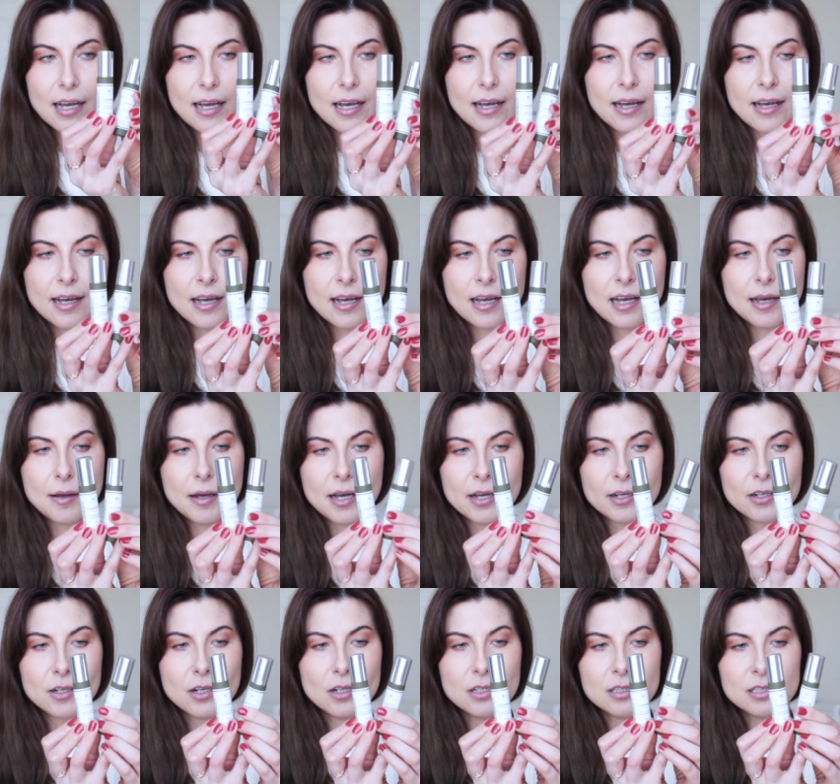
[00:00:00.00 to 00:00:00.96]
Uh,
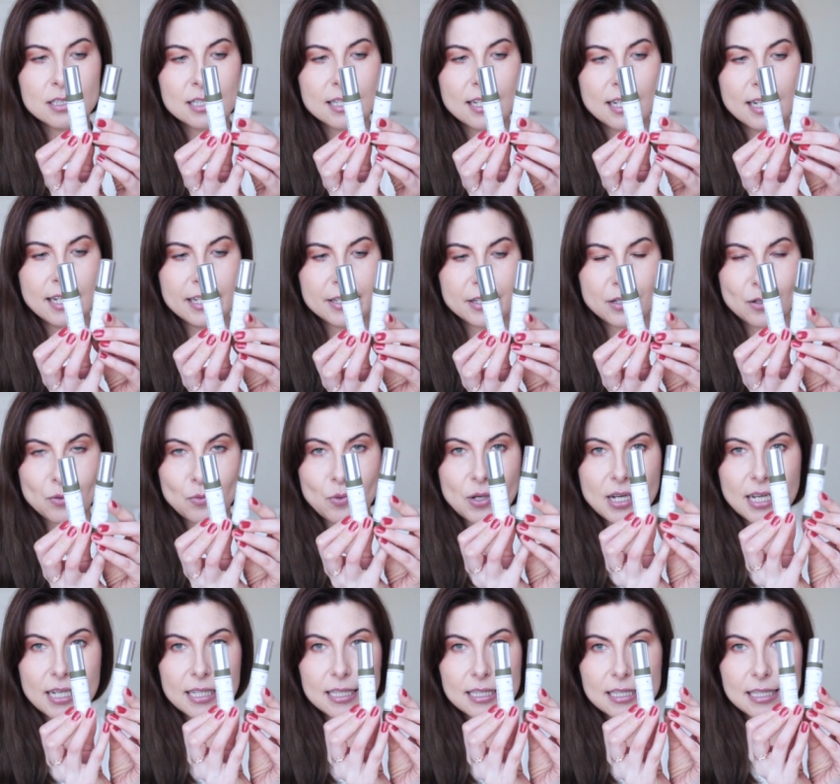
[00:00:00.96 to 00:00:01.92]
I got the little
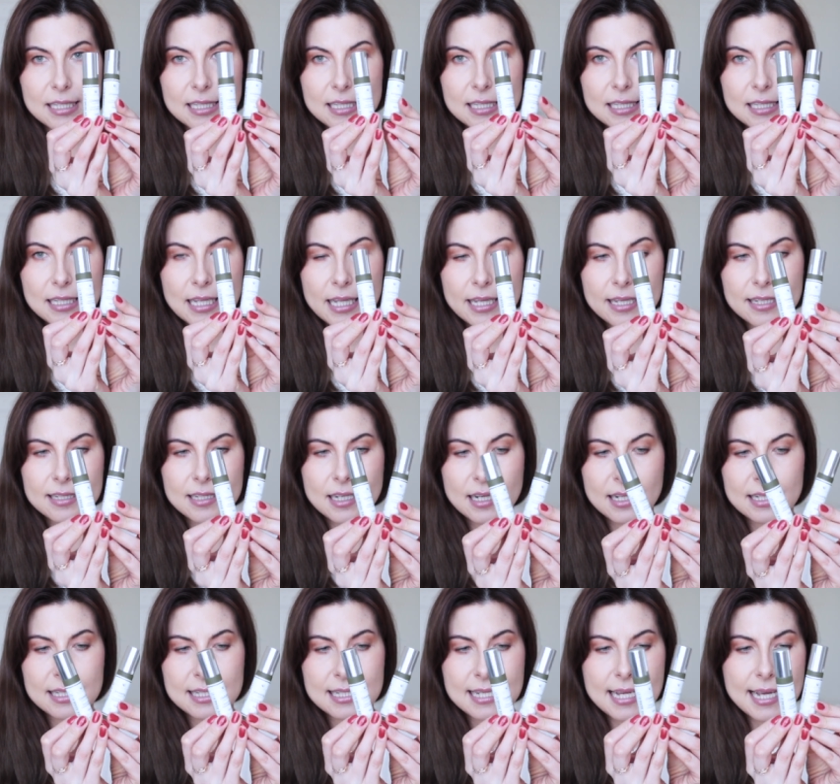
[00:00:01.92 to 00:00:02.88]
ones. These
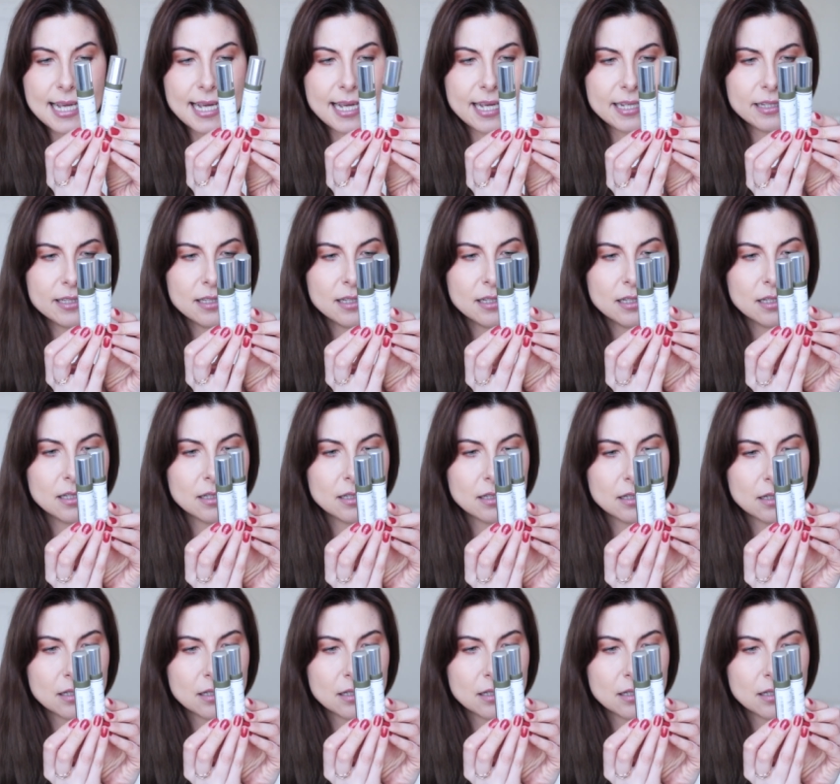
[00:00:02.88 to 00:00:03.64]
are ten.